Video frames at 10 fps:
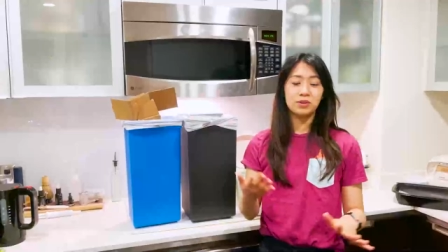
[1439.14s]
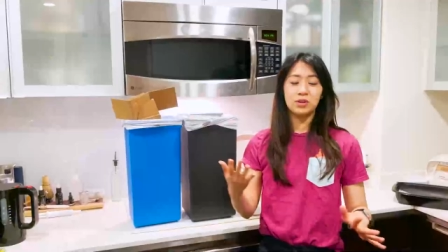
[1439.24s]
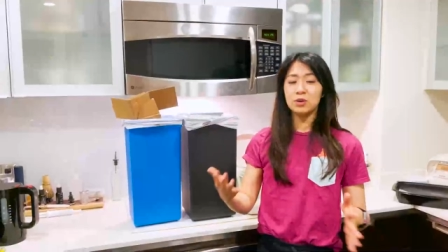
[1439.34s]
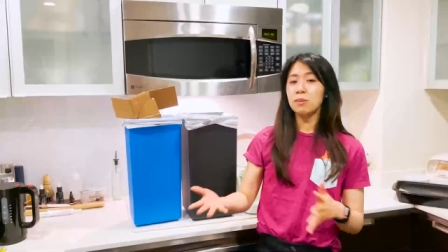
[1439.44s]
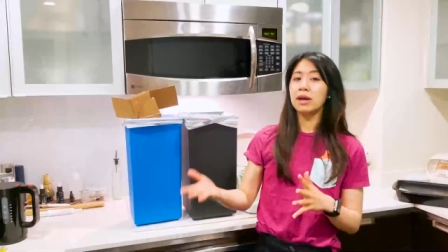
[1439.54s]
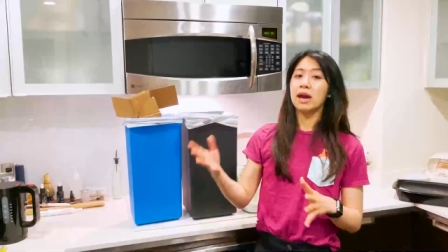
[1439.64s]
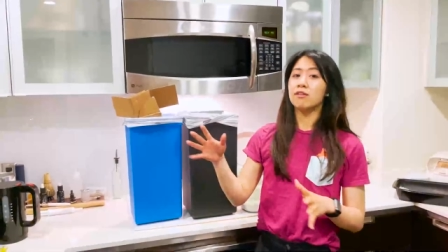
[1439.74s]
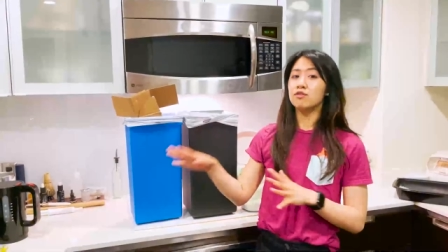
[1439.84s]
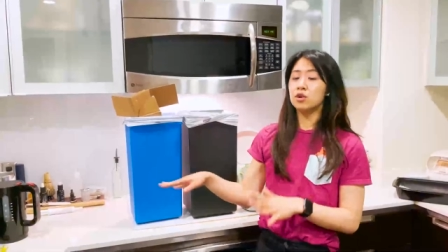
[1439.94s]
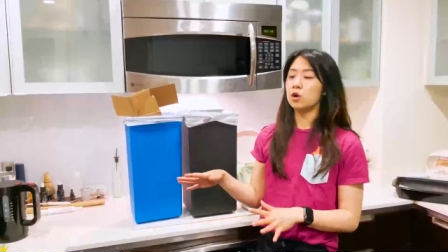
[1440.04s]
You may
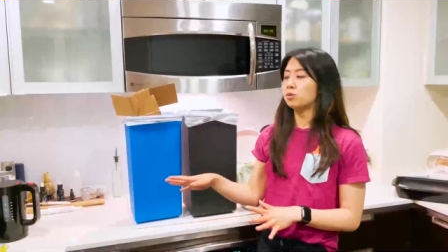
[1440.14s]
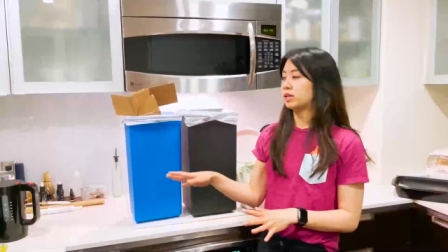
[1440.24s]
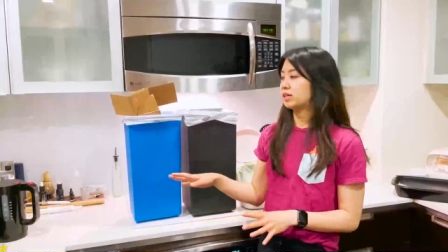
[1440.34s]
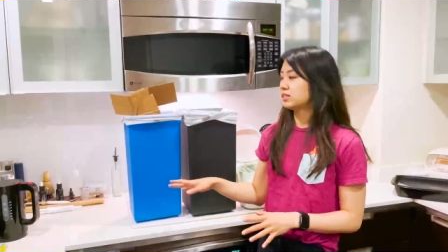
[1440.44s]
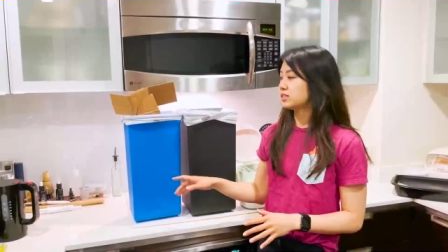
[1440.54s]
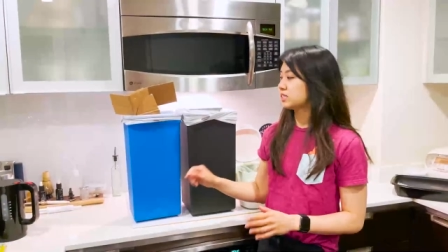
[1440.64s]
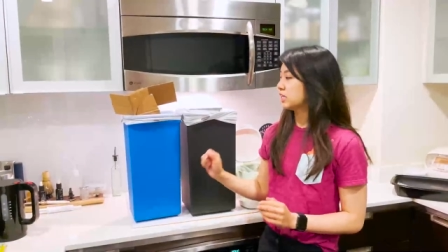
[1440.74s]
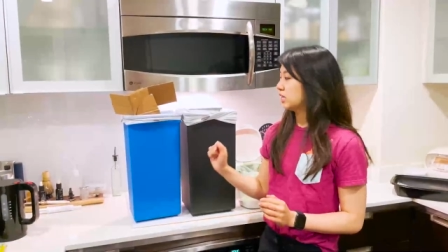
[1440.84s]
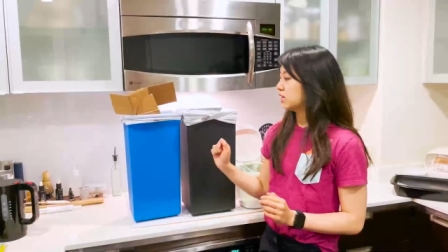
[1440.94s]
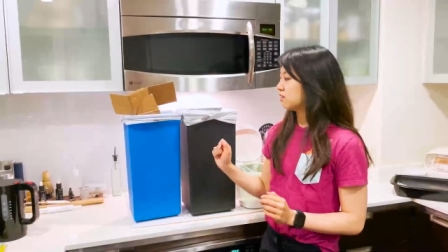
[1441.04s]
have
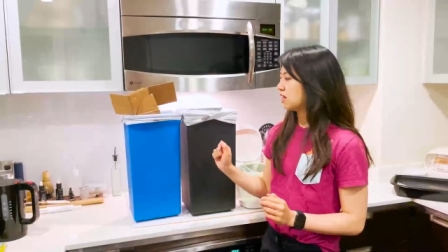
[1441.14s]
noticed